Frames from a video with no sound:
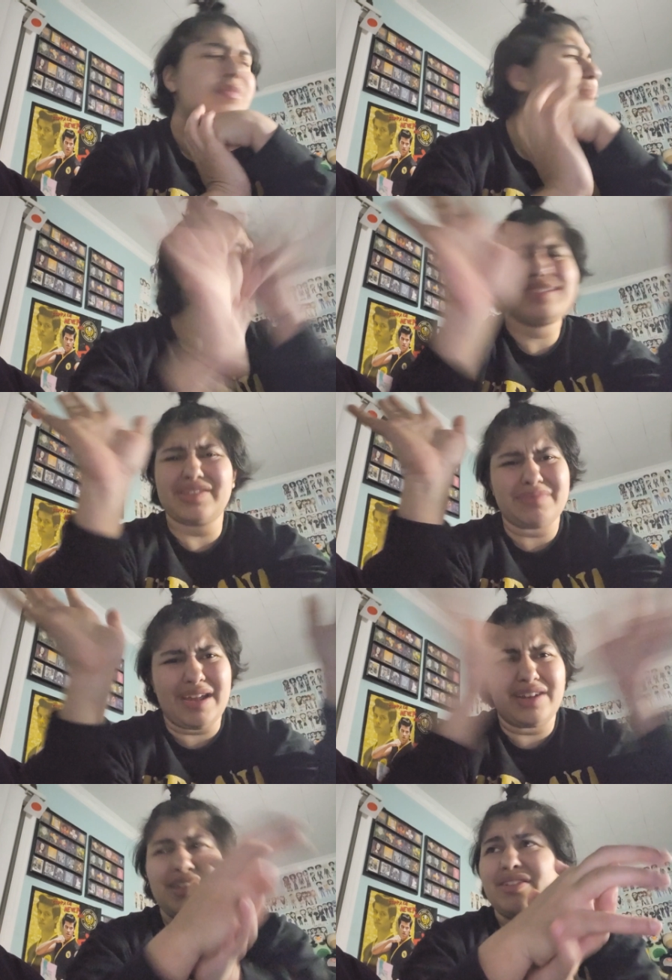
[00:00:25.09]
But it doesn't
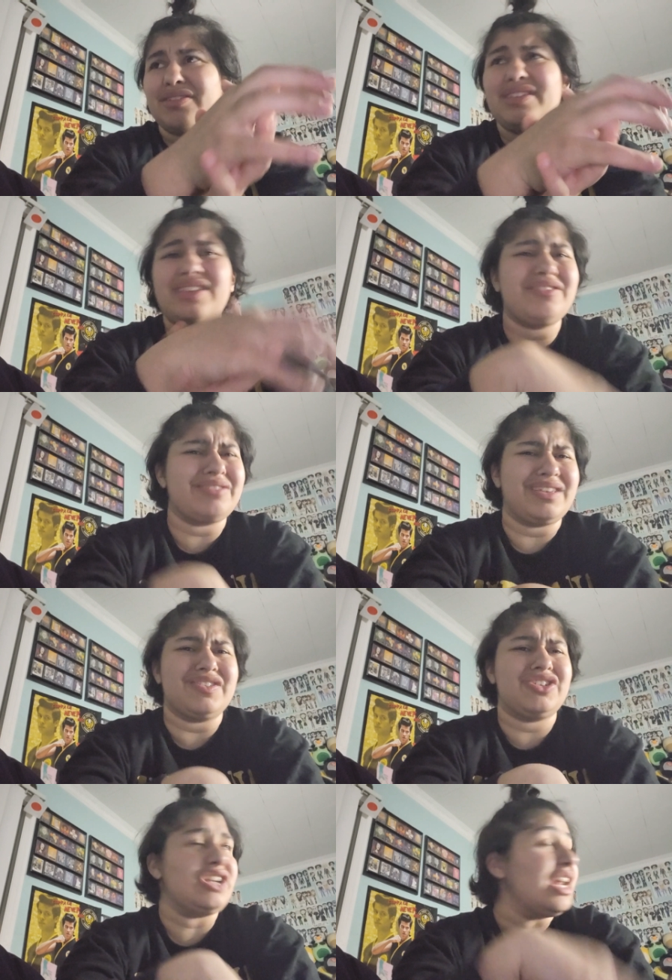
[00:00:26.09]
matter. You don't. You don't give
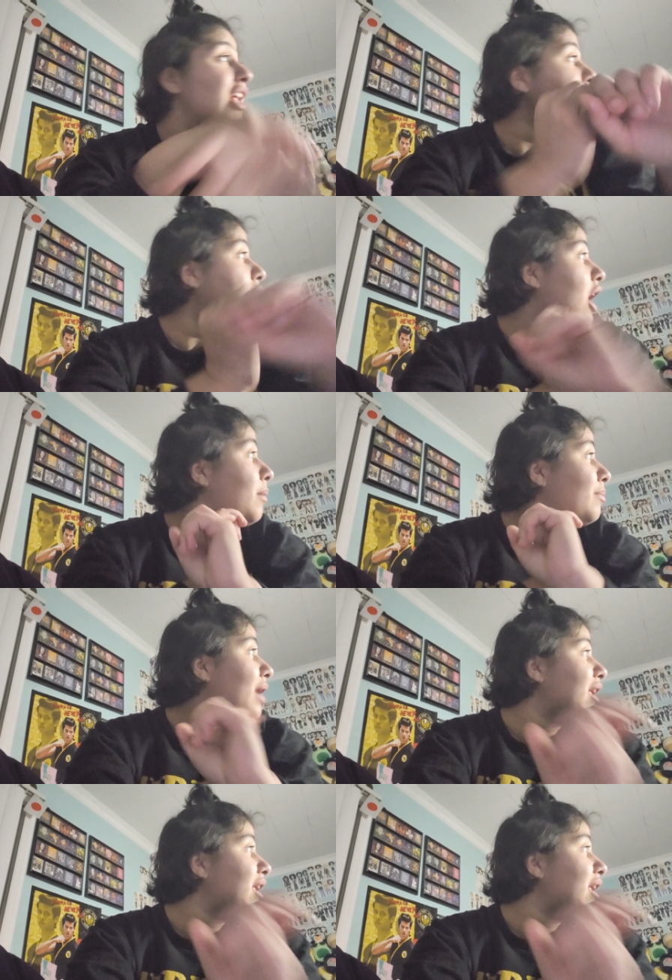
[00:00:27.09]
a shit. Um.